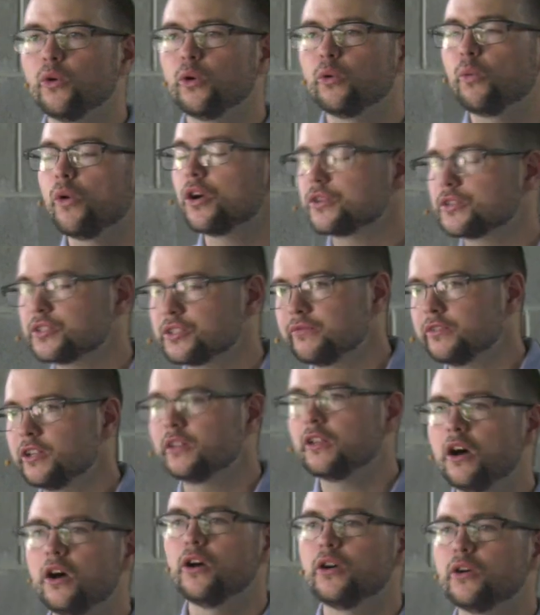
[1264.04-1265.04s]
or works of the
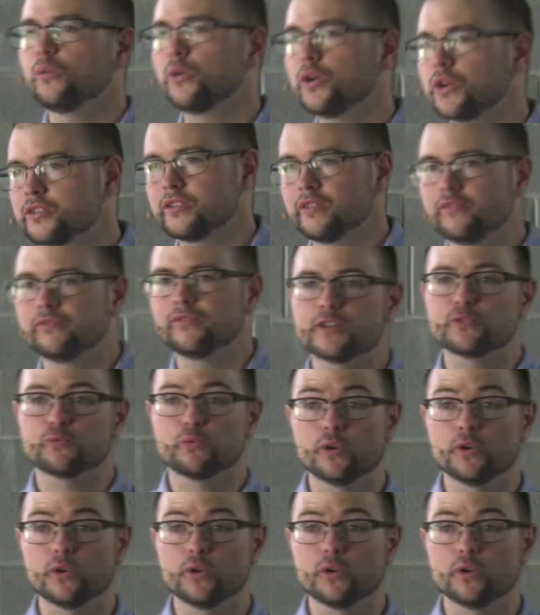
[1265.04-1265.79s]
law or works of the flesh.